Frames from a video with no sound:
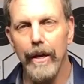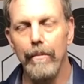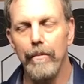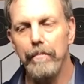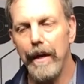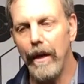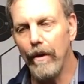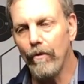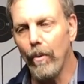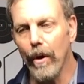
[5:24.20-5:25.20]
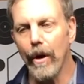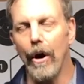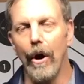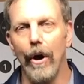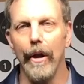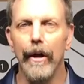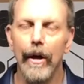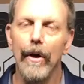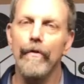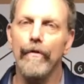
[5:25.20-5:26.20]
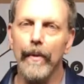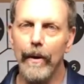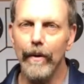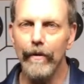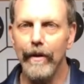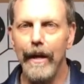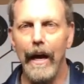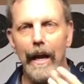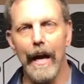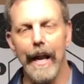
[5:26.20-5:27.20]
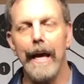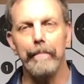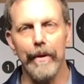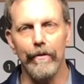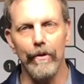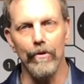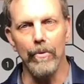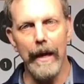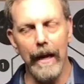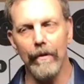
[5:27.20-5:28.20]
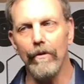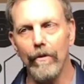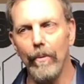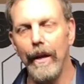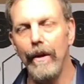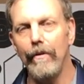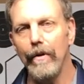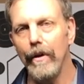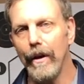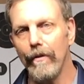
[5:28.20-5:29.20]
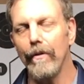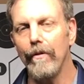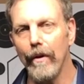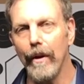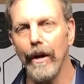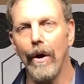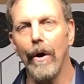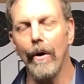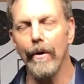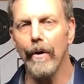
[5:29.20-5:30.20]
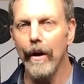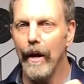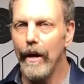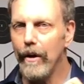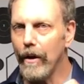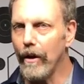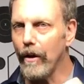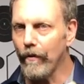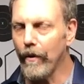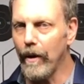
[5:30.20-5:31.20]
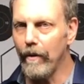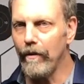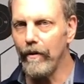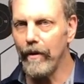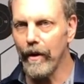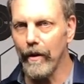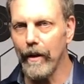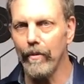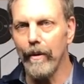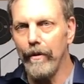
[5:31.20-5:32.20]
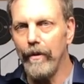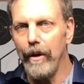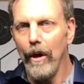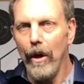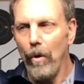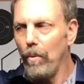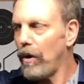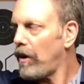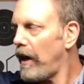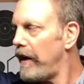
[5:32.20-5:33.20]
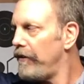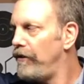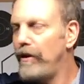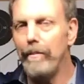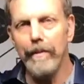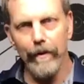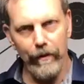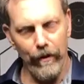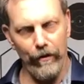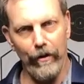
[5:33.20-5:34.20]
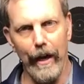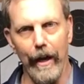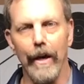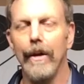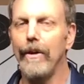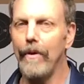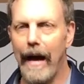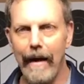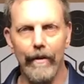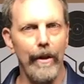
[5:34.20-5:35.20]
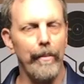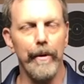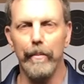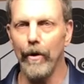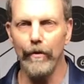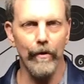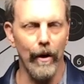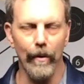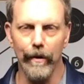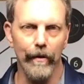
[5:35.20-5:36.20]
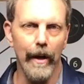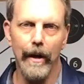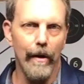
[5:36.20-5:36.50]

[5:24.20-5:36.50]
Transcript: Human beings work on frequency, not amplitude. You can't squeeze necessarily harder. You're getting a frequency signal. That's why we see world-class gymnasts that shake. You have a little bit of motion always.